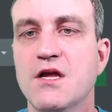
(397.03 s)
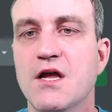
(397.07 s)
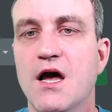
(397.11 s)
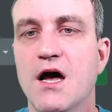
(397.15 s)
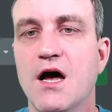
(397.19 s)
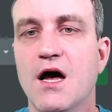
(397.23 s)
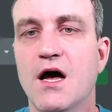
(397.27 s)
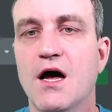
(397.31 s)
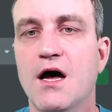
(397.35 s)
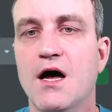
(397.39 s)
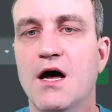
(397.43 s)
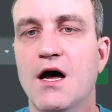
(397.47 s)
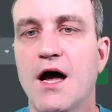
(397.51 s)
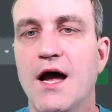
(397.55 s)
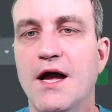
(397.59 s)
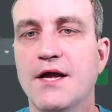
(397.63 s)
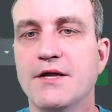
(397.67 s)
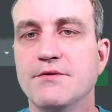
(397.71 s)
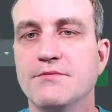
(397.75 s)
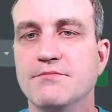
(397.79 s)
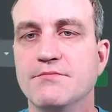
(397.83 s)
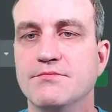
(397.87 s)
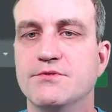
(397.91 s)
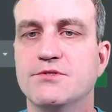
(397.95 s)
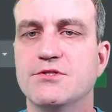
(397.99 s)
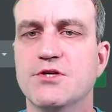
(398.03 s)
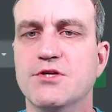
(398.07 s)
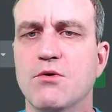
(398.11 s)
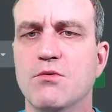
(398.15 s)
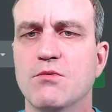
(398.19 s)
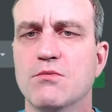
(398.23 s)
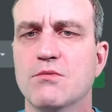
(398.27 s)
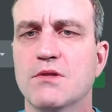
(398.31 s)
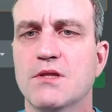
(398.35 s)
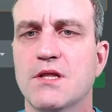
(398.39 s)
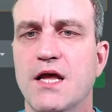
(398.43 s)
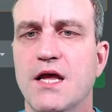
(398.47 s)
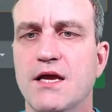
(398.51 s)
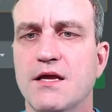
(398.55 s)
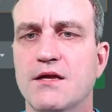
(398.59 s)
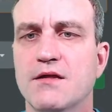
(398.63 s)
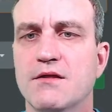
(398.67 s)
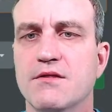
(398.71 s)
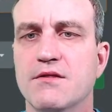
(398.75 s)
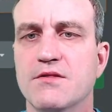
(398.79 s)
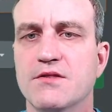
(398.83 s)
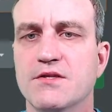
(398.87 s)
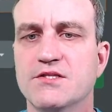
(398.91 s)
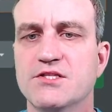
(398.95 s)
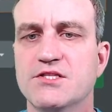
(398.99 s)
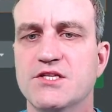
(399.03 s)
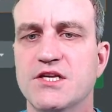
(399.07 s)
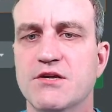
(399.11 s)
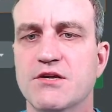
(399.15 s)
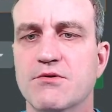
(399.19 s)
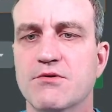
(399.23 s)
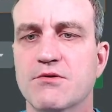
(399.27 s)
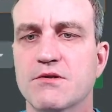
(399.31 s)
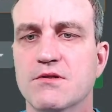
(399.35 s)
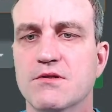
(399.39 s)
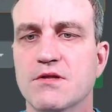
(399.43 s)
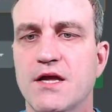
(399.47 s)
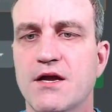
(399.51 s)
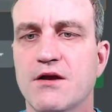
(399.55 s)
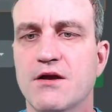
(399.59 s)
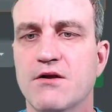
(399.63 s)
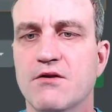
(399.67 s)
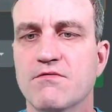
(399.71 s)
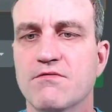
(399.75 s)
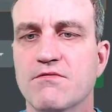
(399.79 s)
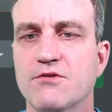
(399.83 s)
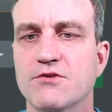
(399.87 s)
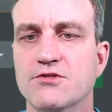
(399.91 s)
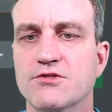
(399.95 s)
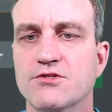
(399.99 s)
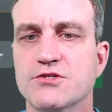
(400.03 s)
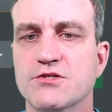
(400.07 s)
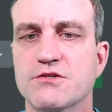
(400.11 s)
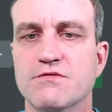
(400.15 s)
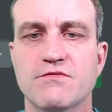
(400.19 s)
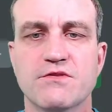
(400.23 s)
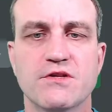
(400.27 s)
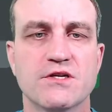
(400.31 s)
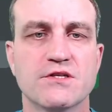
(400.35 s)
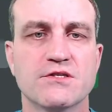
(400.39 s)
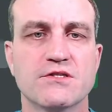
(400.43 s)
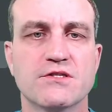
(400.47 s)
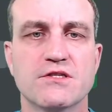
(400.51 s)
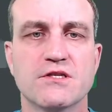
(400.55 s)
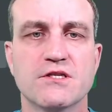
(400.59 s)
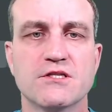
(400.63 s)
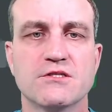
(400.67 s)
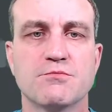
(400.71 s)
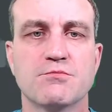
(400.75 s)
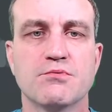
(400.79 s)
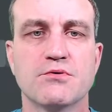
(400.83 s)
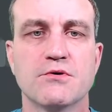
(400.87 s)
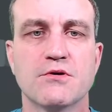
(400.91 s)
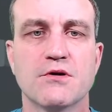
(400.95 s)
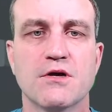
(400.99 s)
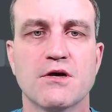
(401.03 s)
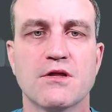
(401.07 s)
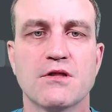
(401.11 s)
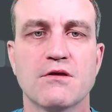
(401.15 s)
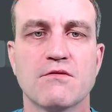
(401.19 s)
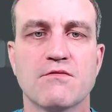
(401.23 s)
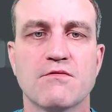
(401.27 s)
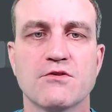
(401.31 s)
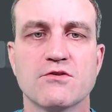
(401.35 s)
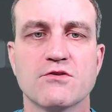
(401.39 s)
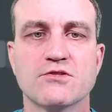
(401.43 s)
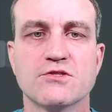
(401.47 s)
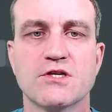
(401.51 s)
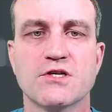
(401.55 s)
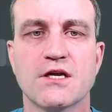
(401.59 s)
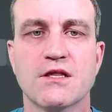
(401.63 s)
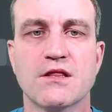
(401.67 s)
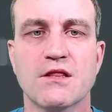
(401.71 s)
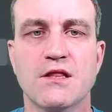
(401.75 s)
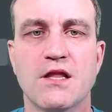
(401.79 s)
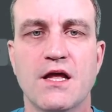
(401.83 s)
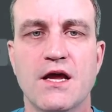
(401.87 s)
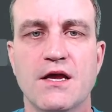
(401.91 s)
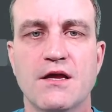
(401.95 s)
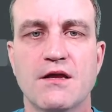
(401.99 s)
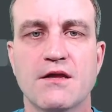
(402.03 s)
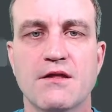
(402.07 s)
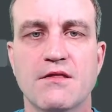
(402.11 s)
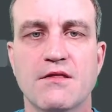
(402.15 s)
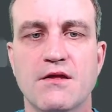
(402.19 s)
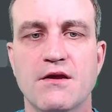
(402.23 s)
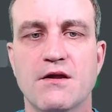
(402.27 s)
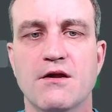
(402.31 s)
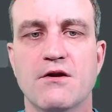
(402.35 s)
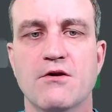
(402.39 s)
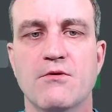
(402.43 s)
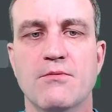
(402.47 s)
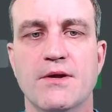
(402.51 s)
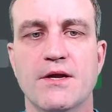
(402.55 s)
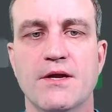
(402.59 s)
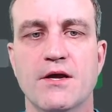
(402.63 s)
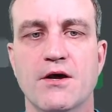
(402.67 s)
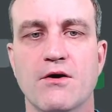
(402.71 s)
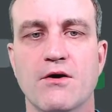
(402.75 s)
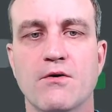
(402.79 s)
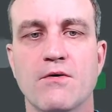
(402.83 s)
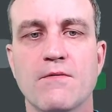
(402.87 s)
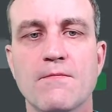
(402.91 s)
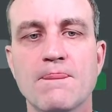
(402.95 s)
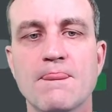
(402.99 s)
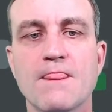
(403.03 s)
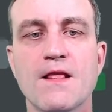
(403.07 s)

I don't like the secret layer version of this. Let's put on the version I like. There we go.